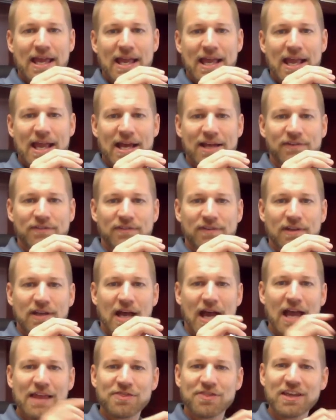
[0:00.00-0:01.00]
And
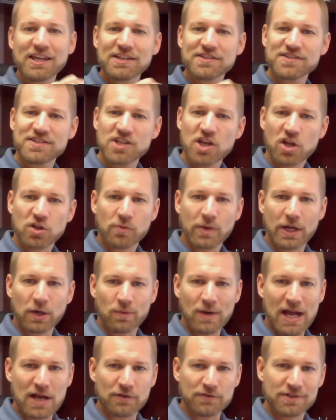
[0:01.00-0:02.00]
I think it's the other way
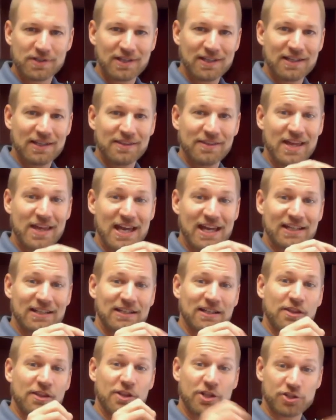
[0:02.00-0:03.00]
around. That
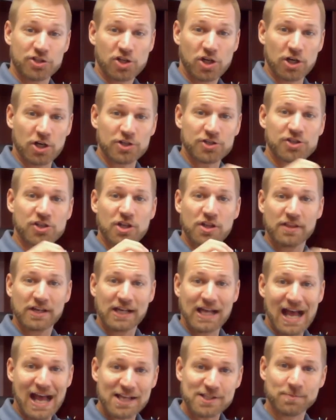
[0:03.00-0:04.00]
the church, the
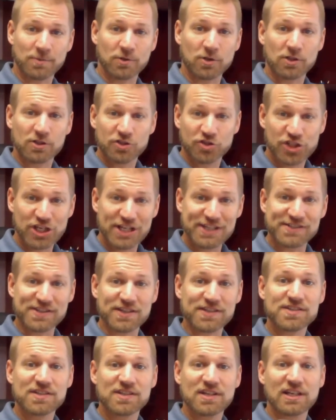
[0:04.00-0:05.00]
gospel,
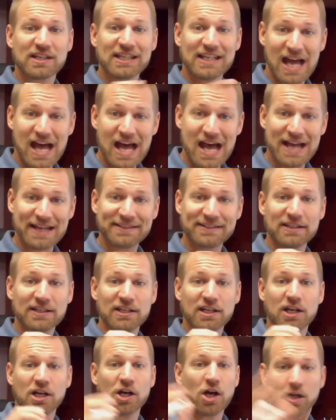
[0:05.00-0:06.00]
Jesus, God,
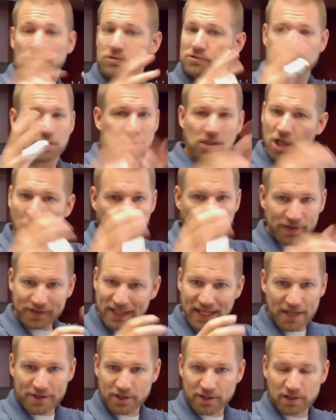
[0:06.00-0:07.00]
all
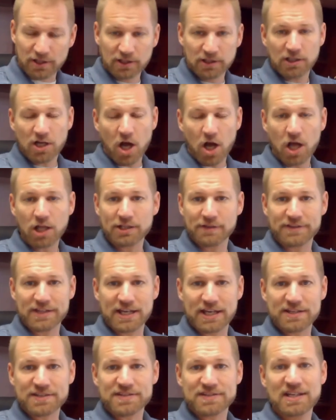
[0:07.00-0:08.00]
together, all of
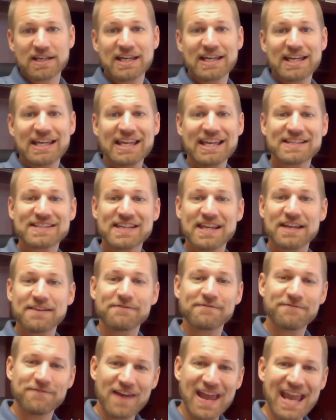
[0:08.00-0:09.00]
this is
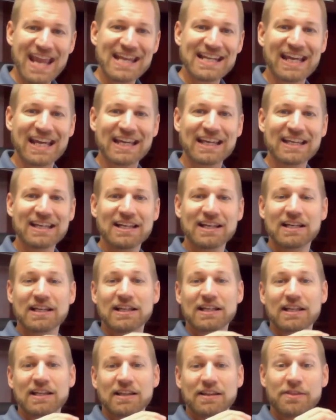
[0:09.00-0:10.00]
invading
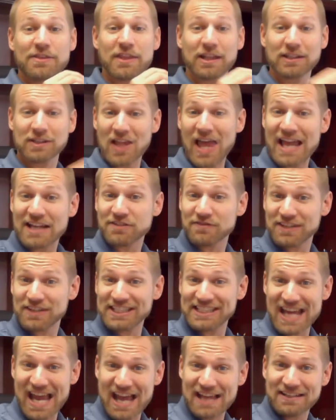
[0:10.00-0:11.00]
the land of the
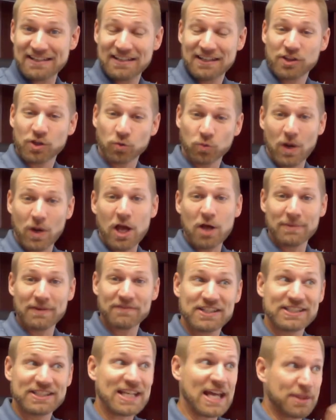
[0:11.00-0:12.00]
dead, the realm
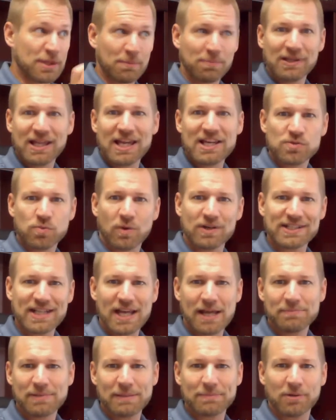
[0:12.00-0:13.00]
dead, the place where
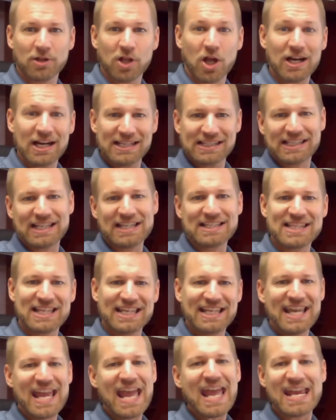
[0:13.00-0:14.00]
dead people are. Because the
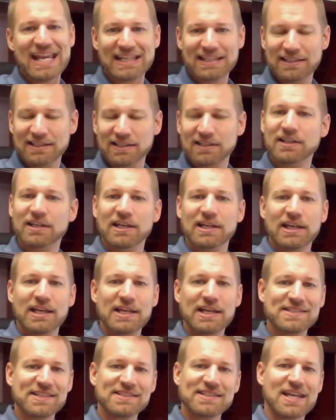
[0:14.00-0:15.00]
gate
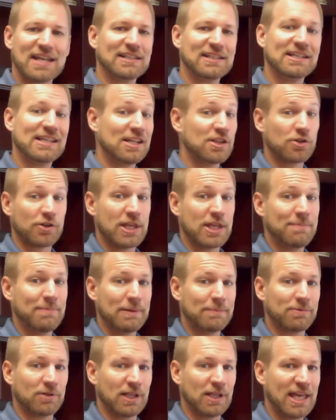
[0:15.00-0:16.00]
is intended to either keep
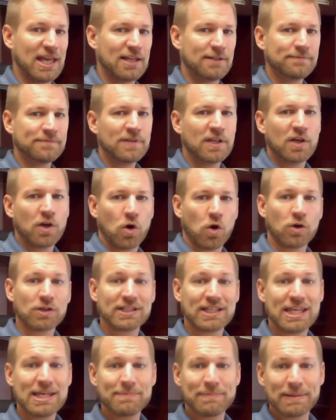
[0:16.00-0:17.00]
people in or
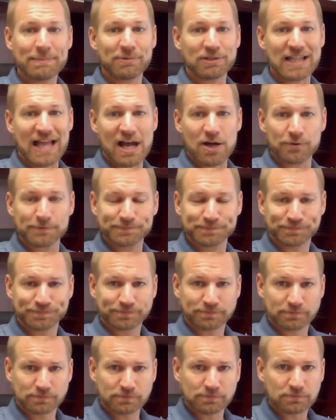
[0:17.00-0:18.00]
to keep people out.
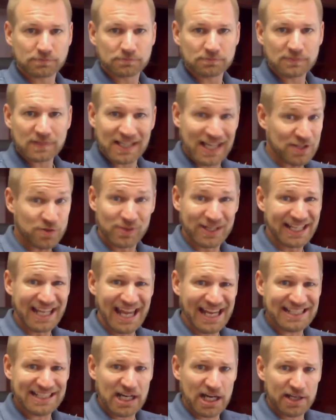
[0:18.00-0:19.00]
That's what a
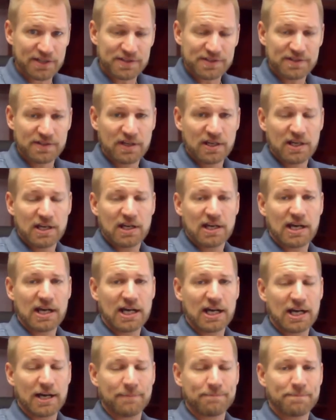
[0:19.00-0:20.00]
gate does.
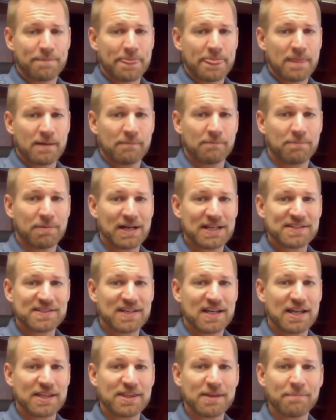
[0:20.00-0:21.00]
But
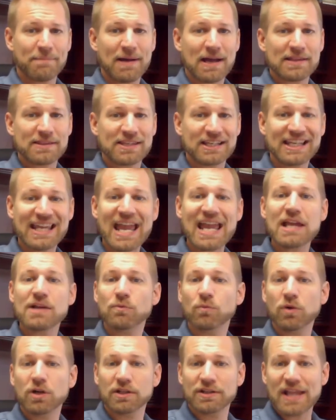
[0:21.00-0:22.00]
the gate
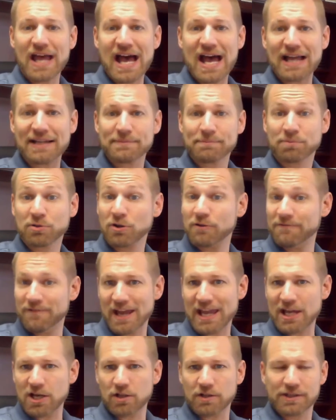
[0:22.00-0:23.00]
will not
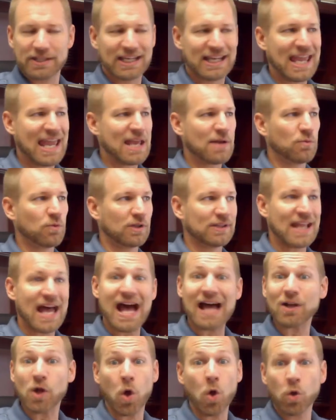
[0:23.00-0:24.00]
prevail. The gate will
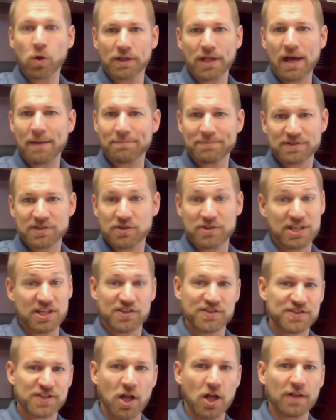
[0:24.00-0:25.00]
not hold up to the
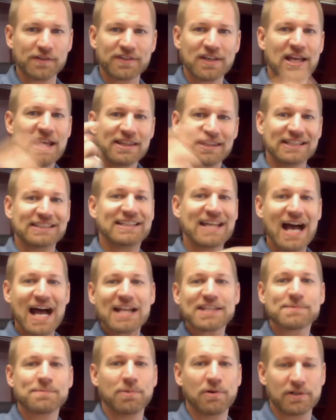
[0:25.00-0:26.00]
assault that
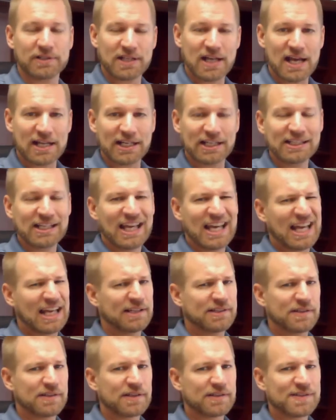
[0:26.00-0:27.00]
God's putting on it.
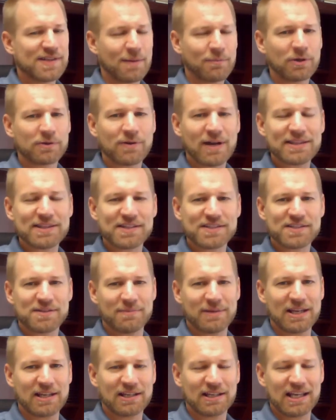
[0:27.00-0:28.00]
And someone read this to
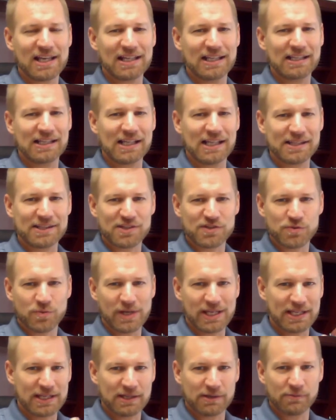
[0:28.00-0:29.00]
me this
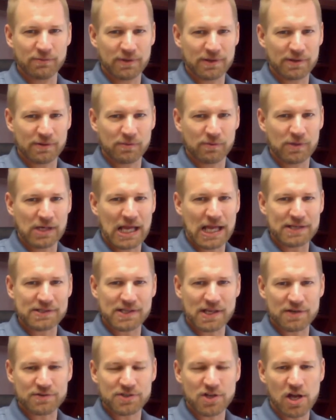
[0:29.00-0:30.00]
week as
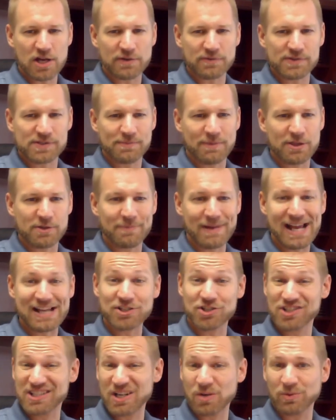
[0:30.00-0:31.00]
I was talking with some other
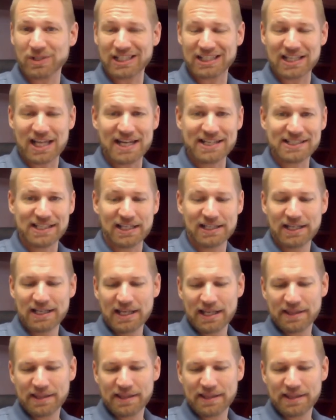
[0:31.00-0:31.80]
pastors, and I really liked it.